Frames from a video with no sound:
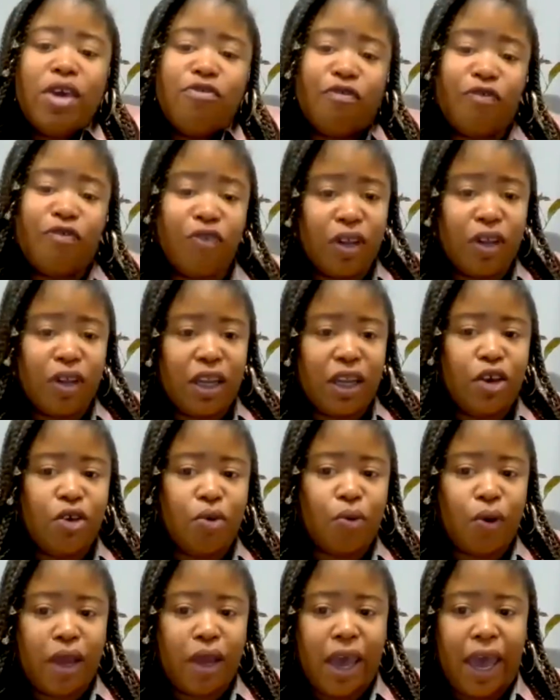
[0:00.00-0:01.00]
we fully
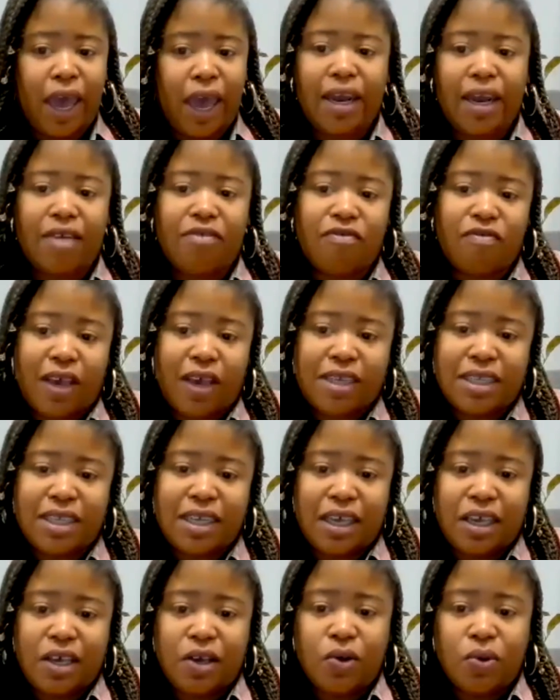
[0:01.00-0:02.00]
create
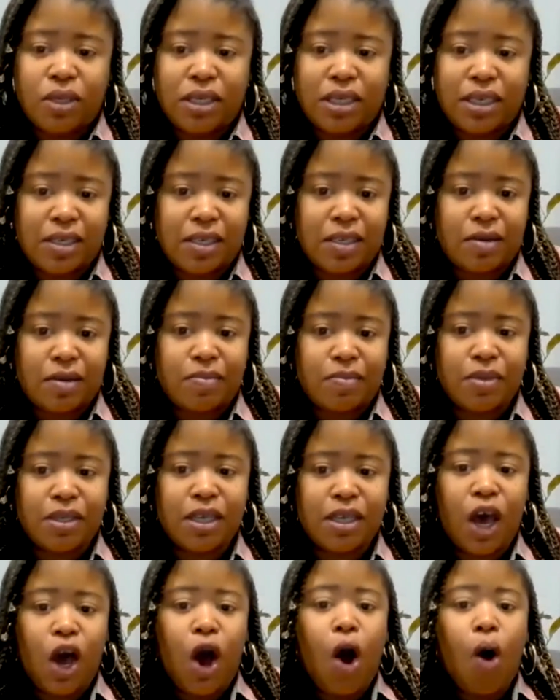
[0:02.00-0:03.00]
invested ecosystems
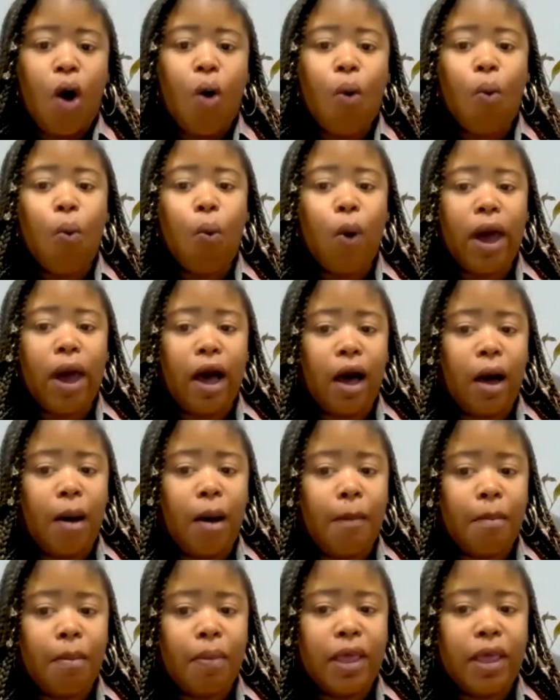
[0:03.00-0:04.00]

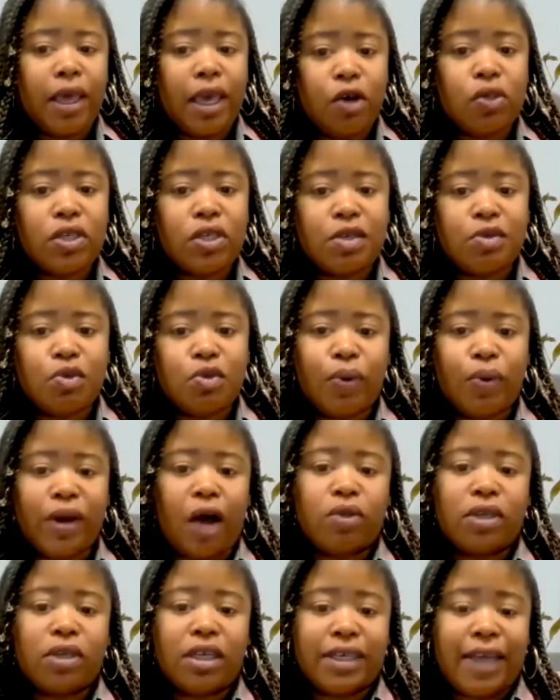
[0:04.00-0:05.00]

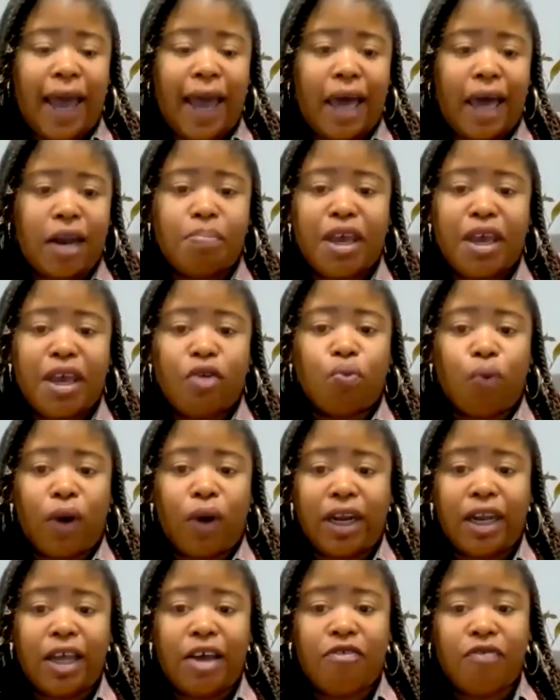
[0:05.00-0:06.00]
without the data being
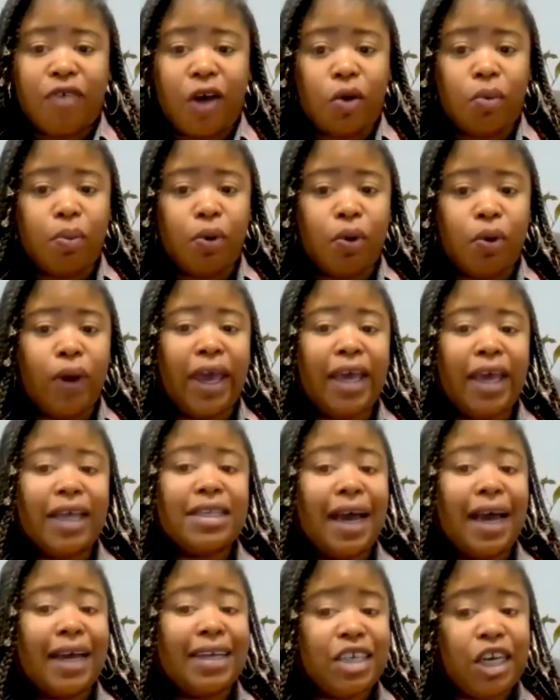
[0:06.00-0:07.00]
readily available in
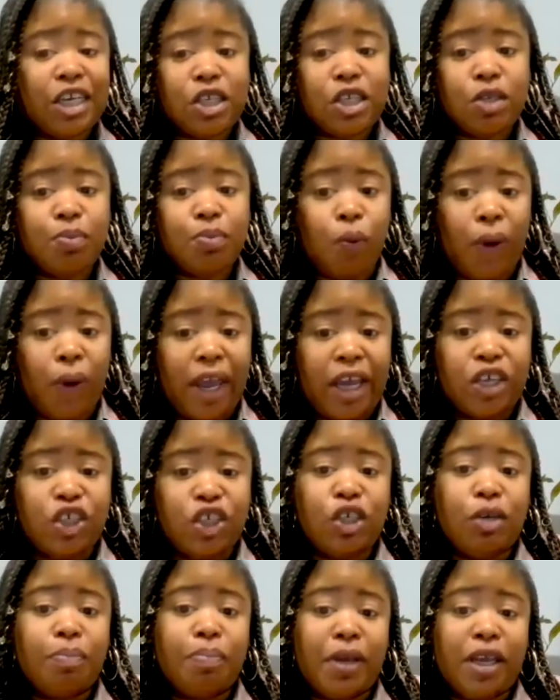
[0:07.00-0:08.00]
digestible ways
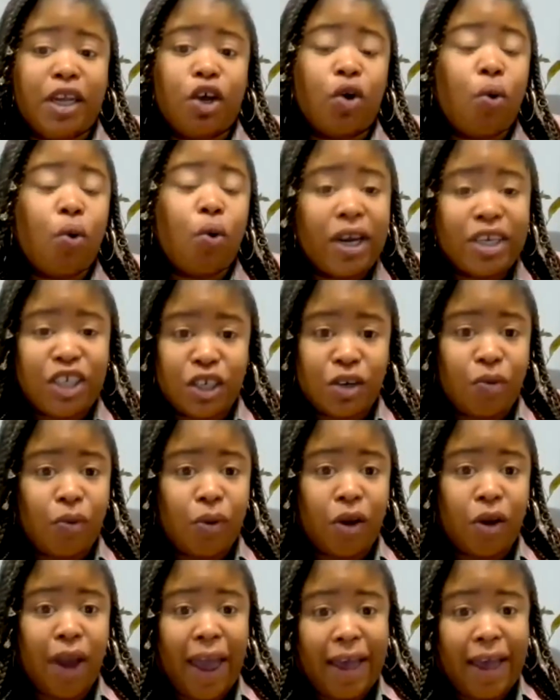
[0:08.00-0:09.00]
should be the question
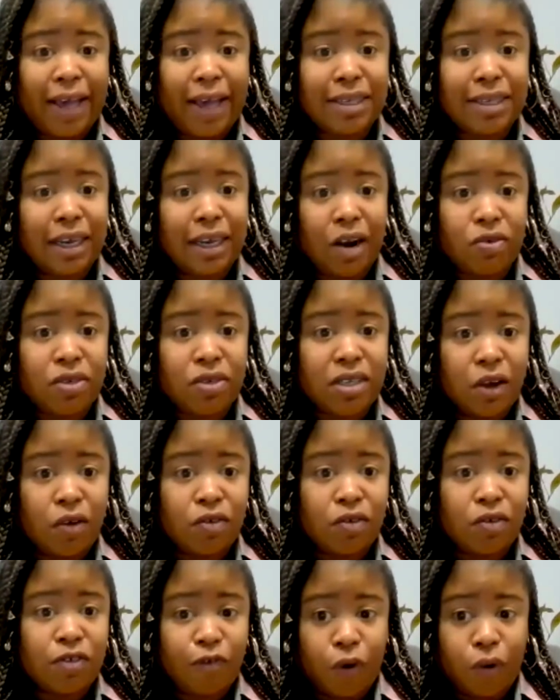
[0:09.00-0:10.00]
we are asking
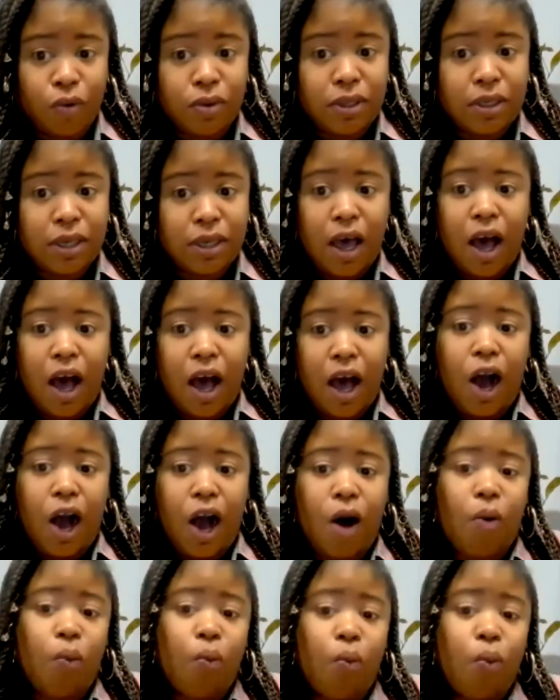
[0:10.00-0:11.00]
ourselves first.
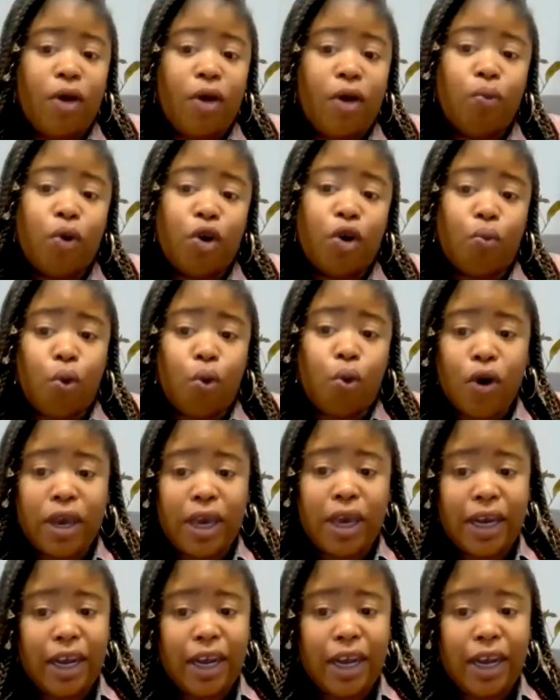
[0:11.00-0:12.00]
When we're
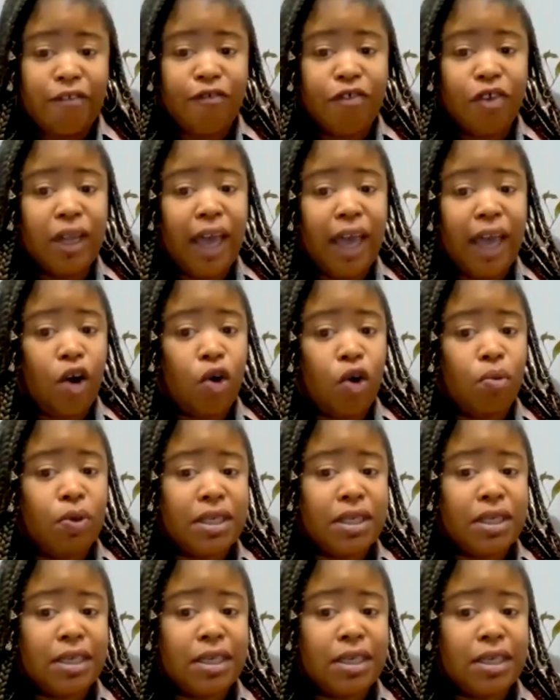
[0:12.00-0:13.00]
working in a fully equitable
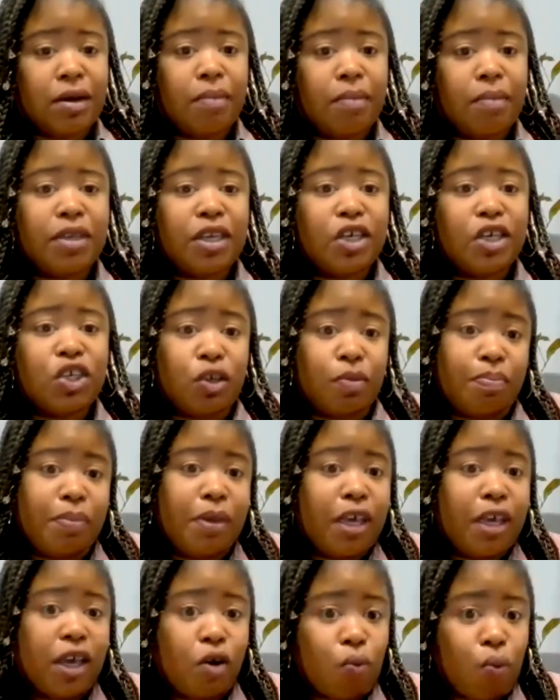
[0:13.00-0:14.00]
system, this should
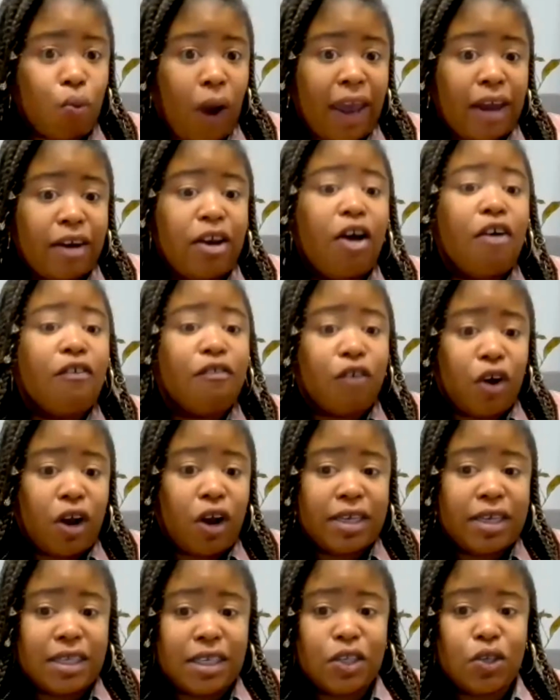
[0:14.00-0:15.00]
be a right for
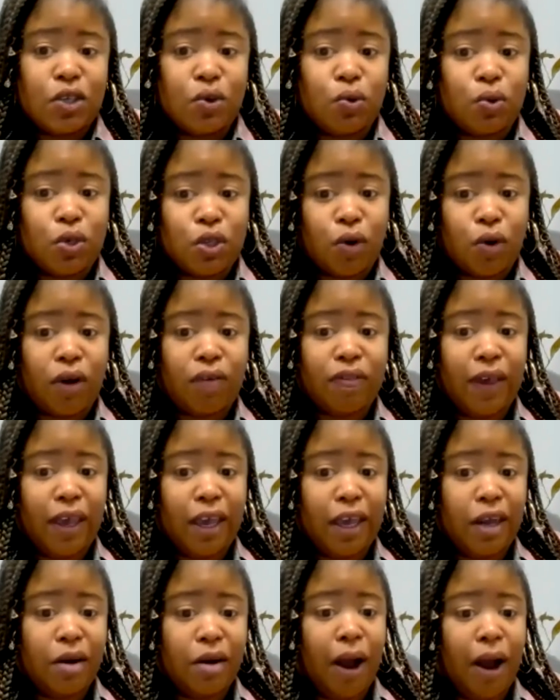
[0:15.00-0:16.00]
us to start
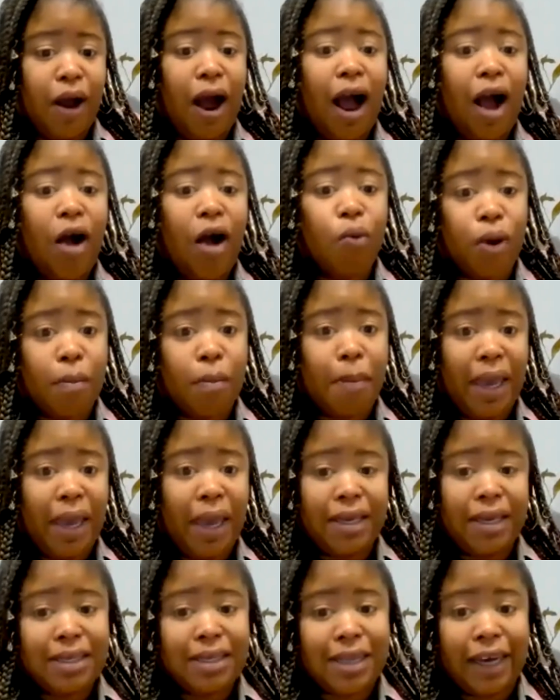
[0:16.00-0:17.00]
thinking about how we're
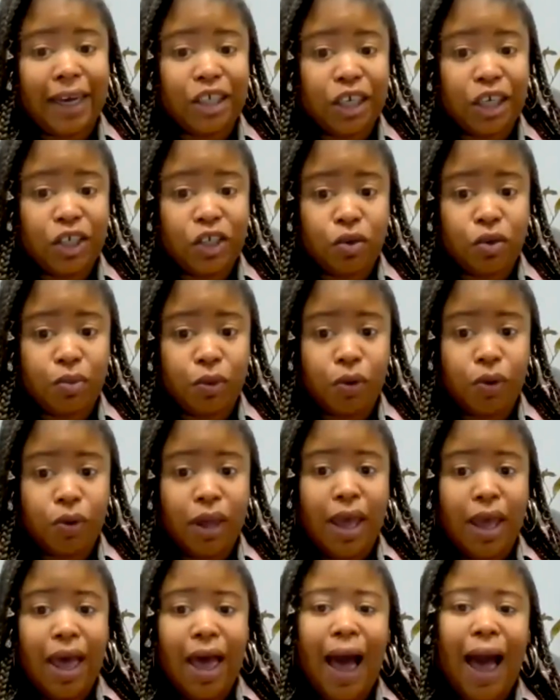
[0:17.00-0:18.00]
making this digestible.
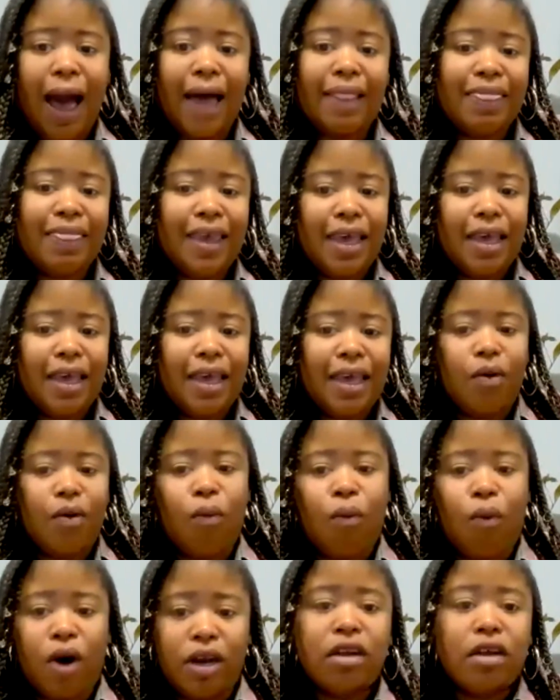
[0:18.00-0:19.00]
I think
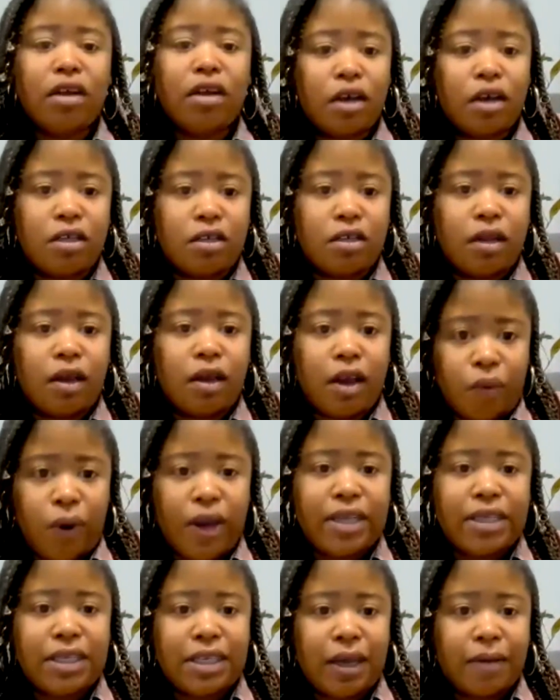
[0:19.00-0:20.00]
one of the
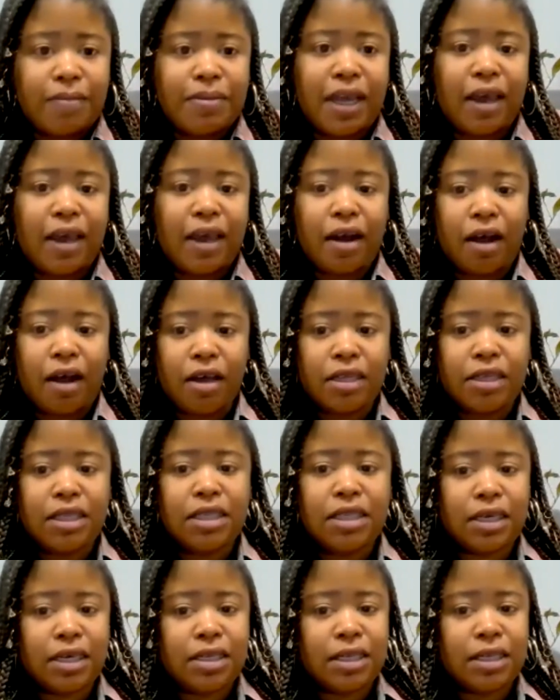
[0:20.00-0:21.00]
great steps that HUD
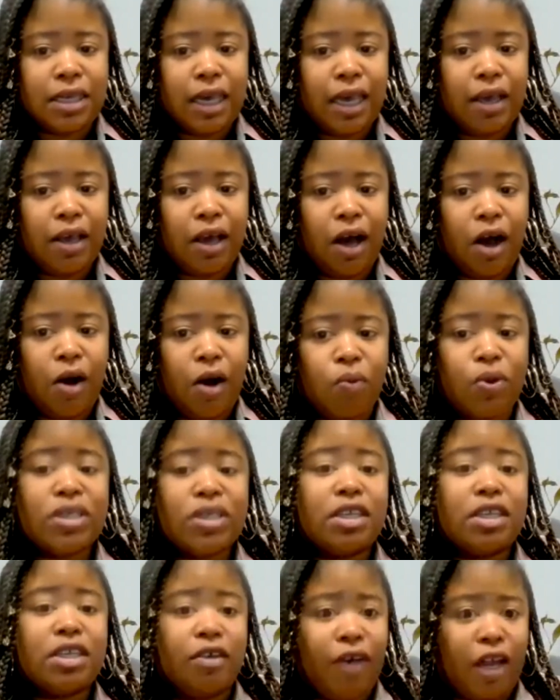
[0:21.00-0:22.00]
did take was
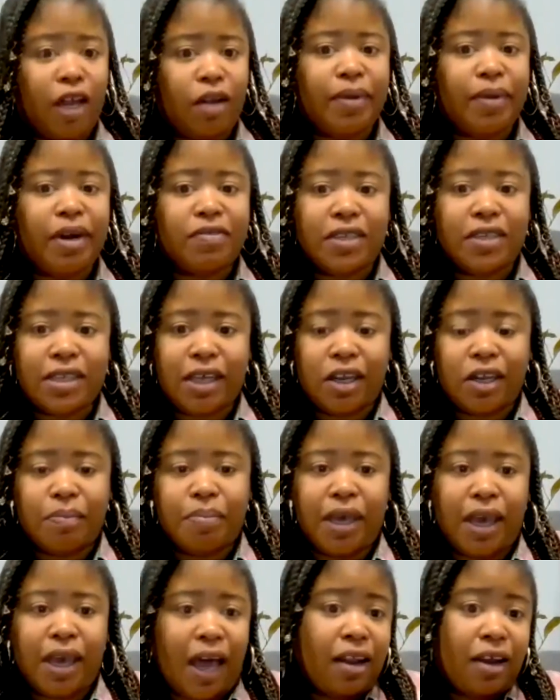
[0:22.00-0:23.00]
the development of Stella
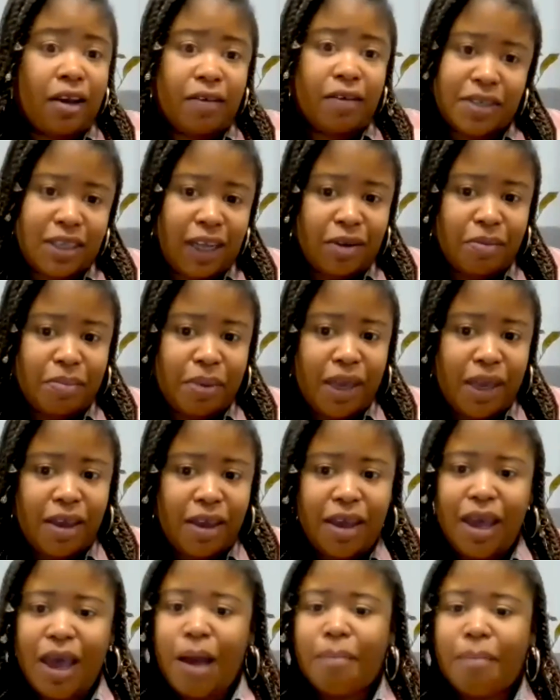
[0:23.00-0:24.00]
P. I love Stella
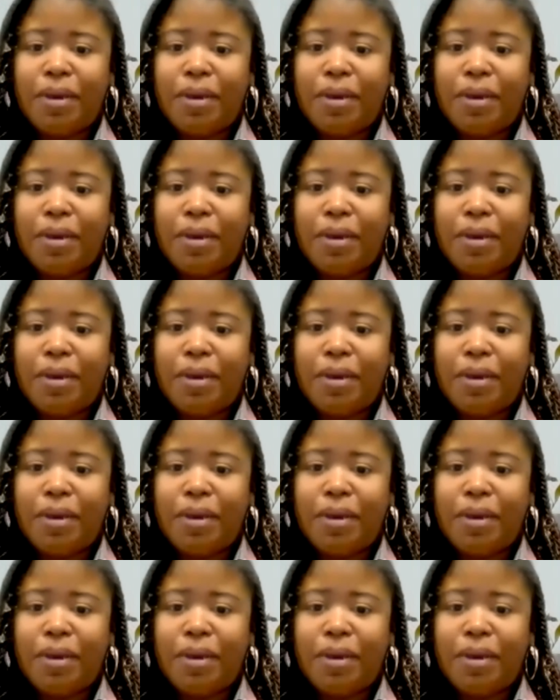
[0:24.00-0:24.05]
P